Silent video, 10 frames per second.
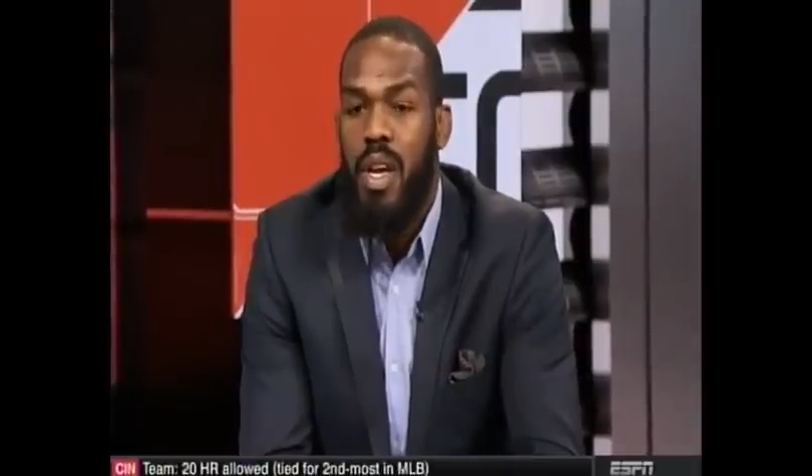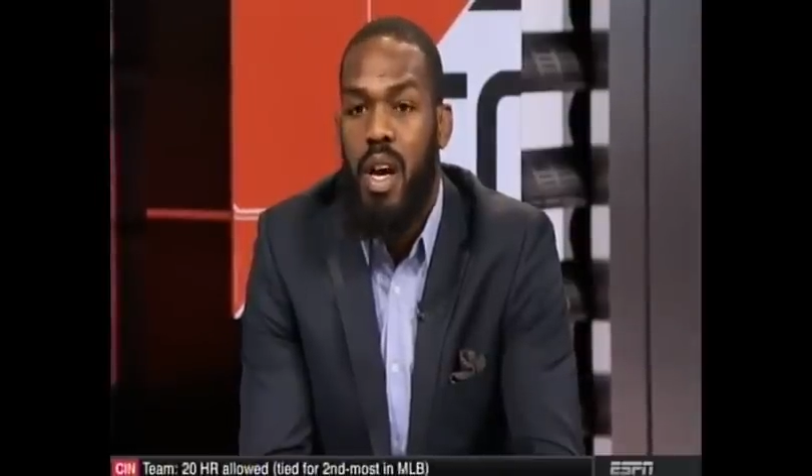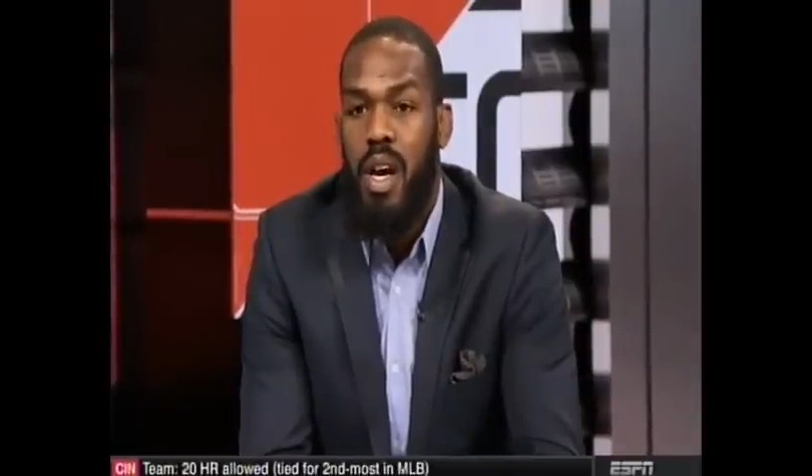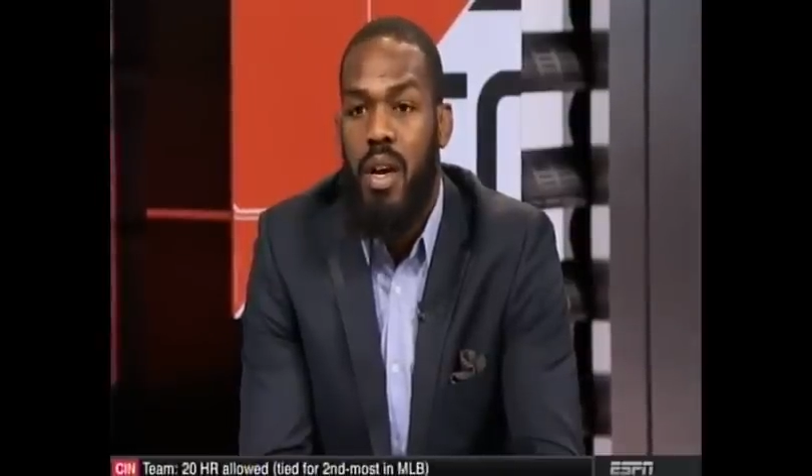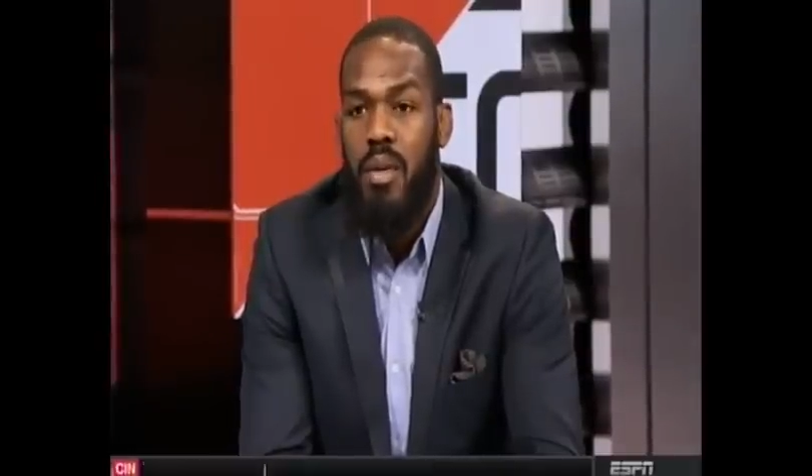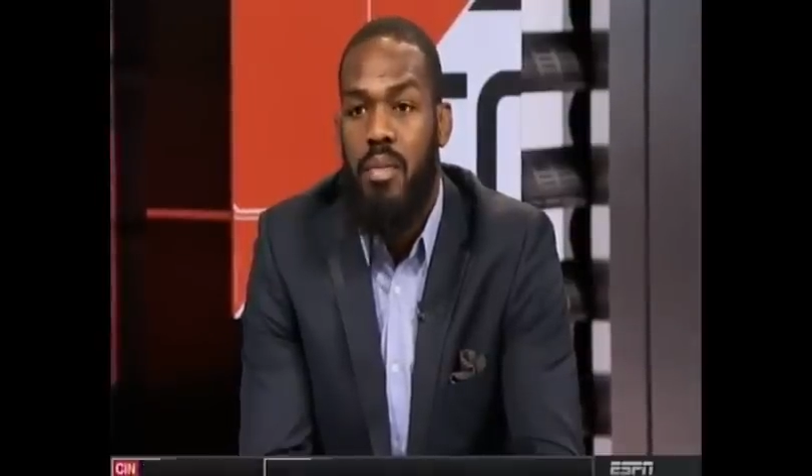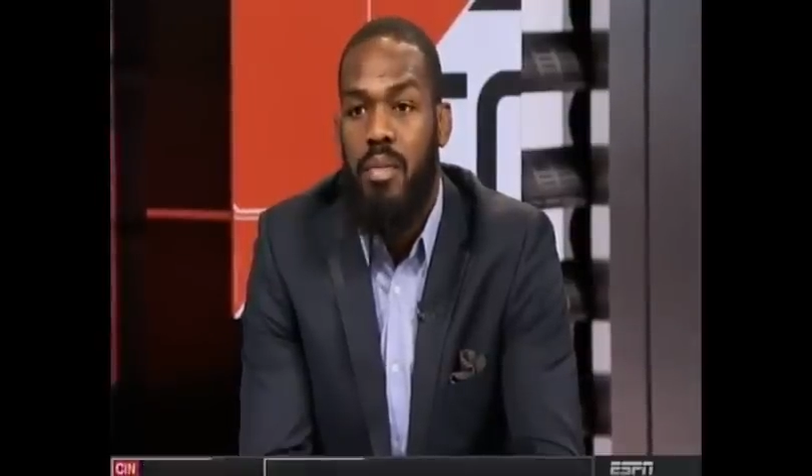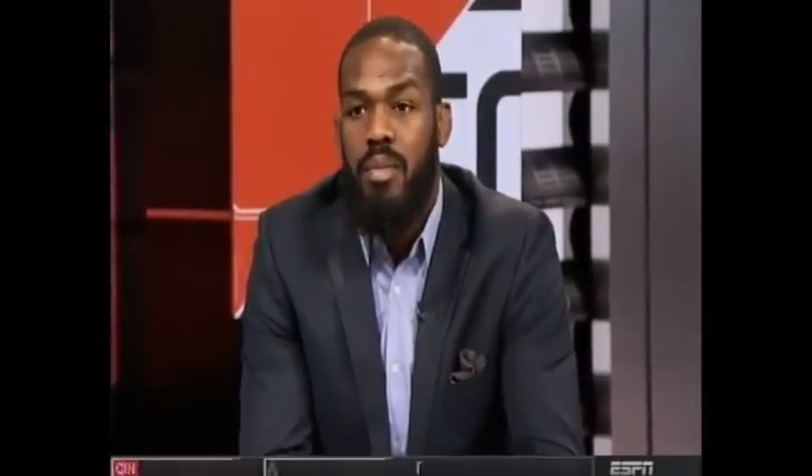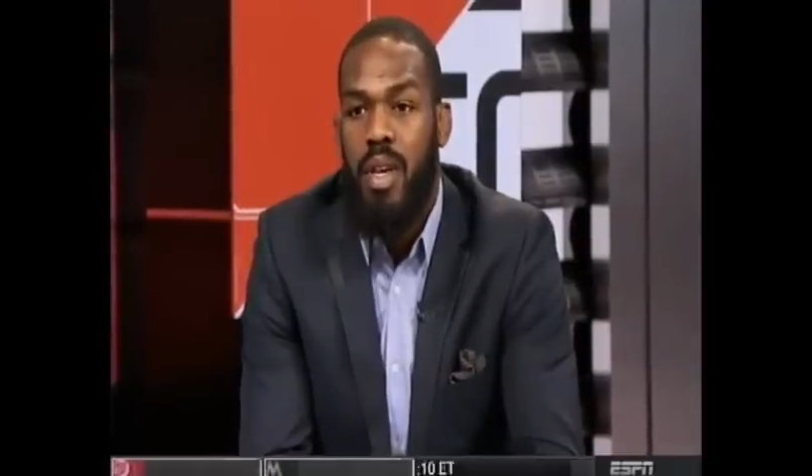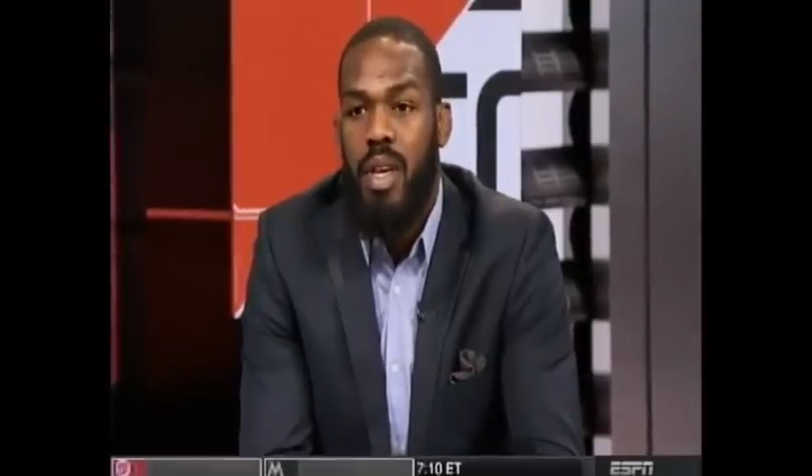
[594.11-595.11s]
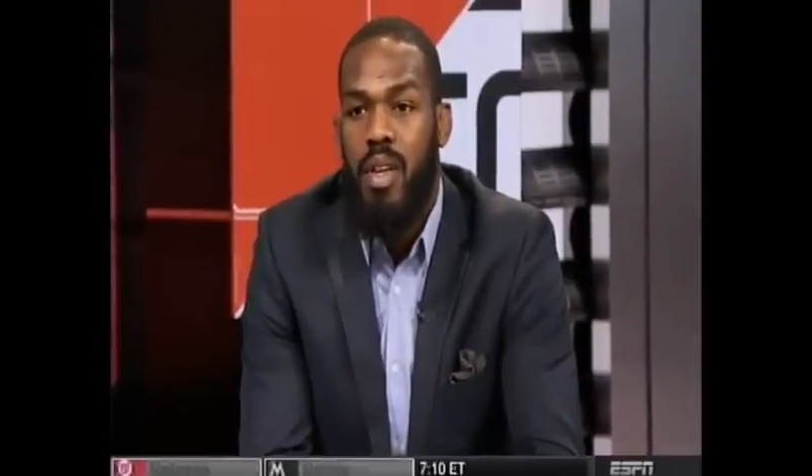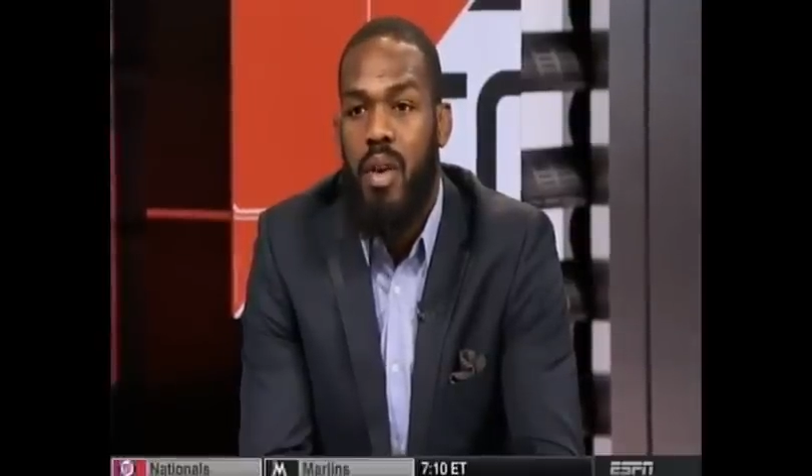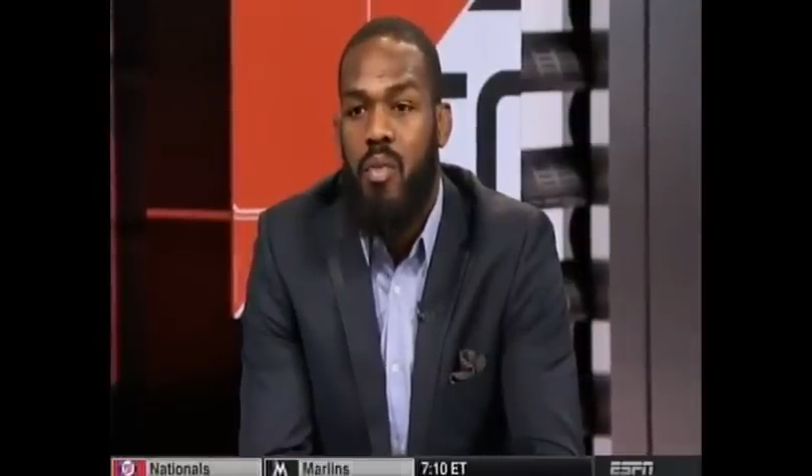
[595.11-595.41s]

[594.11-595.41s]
You know, I